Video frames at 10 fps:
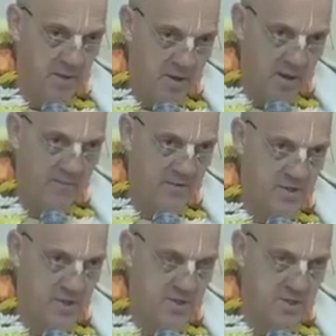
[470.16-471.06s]

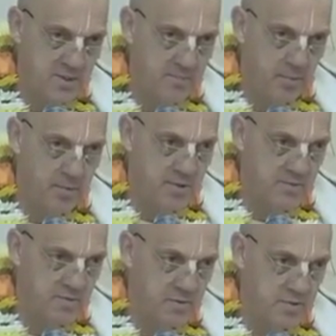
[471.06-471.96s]
emphasizing the importance
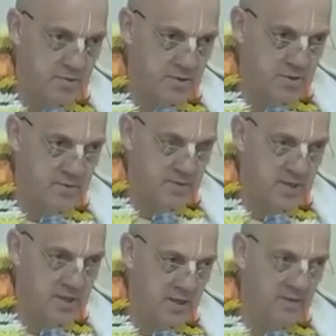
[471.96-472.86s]
of devotional service,
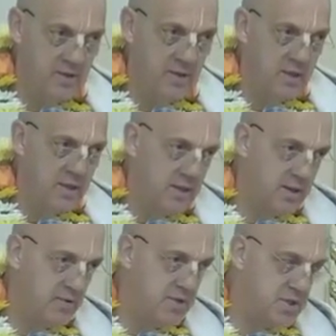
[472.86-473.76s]
that even
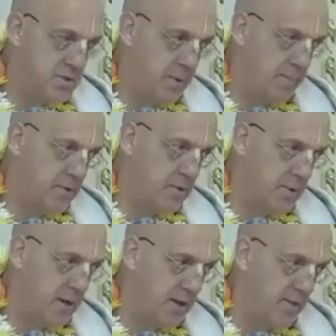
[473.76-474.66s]
if we slip up on the
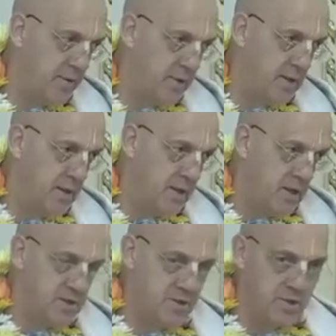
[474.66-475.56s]
path,
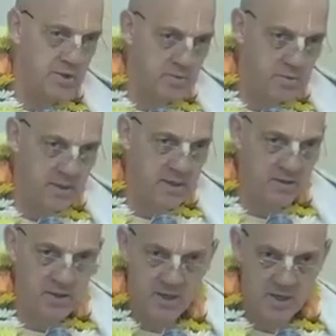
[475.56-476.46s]
as long as we
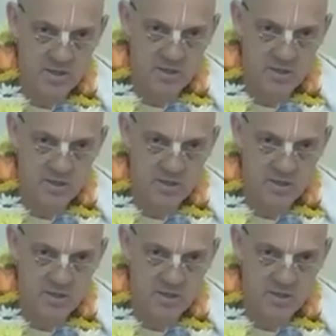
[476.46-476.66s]
remain engaged in